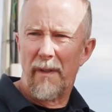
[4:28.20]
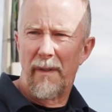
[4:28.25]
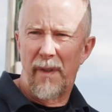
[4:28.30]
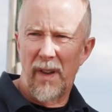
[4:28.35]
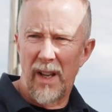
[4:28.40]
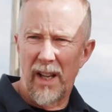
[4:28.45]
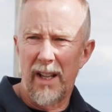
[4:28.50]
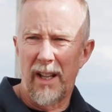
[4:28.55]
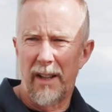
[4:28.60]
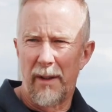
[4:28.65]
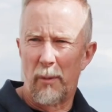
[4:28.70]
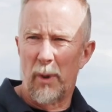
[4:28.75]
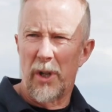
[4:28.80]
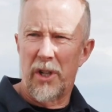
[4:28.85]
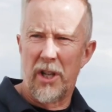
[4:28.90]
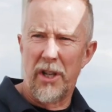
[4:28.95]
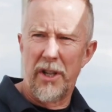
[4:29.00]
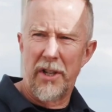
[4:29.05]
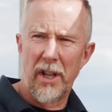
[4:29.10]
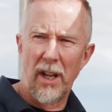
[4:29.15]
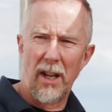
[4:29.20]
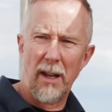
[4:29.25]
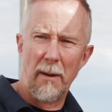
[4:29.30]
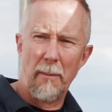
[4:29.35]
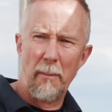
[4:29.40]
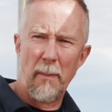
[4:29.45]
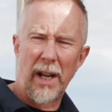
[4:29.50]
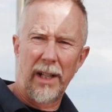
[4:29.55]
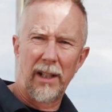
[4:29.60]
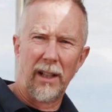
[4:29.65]
for here, which is
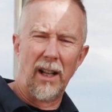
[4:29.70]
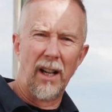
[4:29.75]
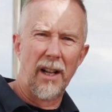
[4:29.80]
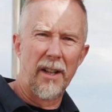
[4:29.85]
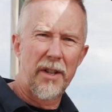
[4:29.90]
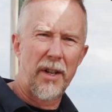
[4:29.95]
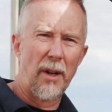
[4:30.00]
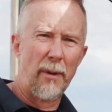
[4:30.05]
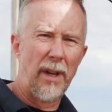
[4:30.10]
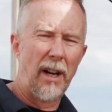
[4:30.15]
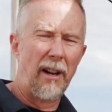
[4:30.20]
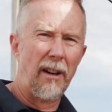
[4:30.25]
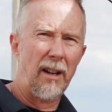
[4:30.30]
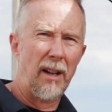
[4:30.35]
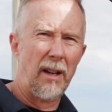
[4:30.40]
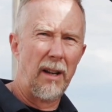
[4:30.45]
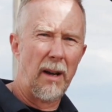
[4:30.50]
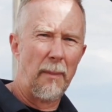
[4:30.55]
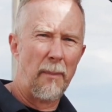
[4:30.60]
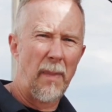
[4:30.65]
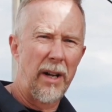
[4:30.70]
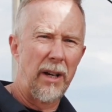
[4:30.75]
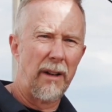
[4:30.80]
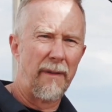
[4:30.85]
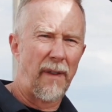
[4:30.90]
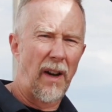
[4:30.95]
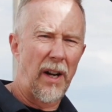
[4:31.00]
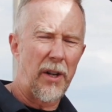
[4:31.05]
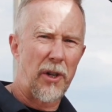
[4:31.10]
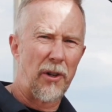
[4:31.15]
Metal Art, so they're a
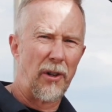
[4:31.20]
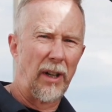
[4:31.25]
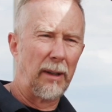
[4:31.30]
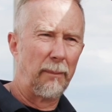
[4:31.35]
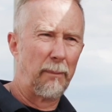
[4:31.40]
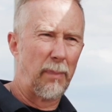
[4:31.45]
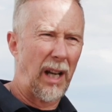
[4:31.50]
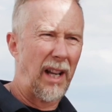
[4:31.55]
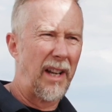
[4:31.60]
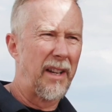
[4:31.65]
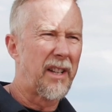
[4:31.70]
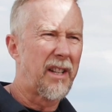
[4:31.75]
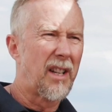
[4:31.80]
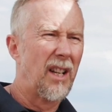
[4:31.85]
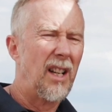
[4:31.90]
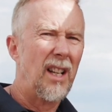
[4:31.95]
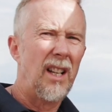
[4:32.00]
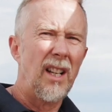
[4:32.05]
manufacturing plant,